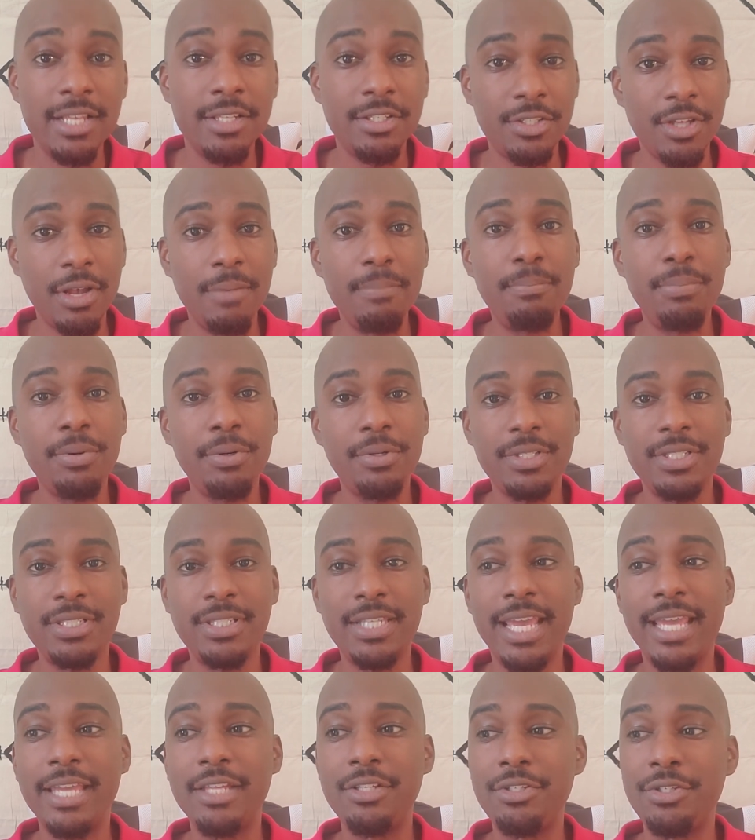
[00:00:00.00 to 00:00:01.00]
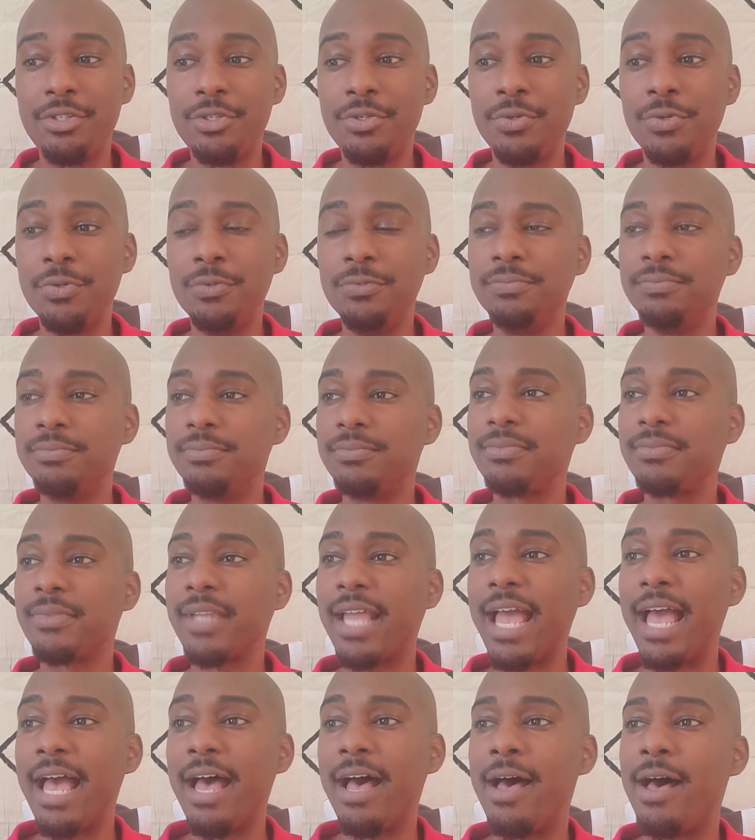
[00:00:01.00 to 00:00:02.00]
Some books say to
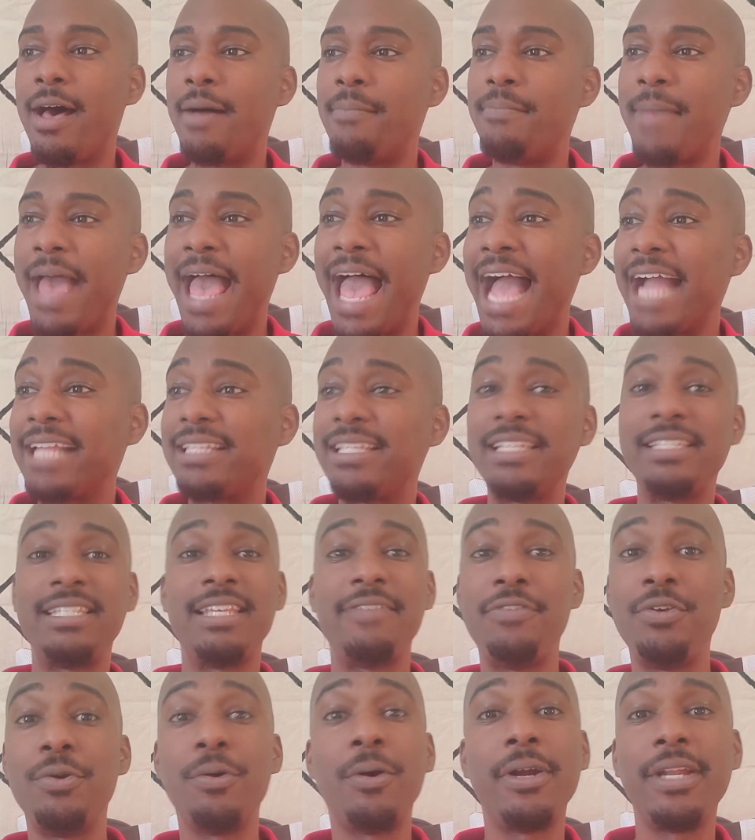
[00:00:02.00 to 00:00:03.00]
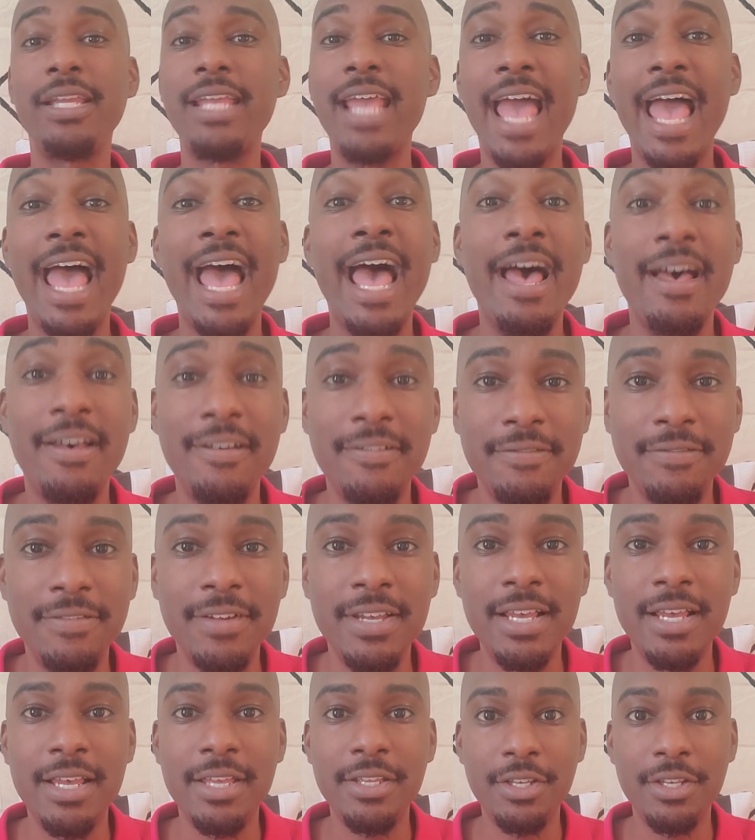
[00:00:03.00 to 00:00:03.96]
act as if you already have,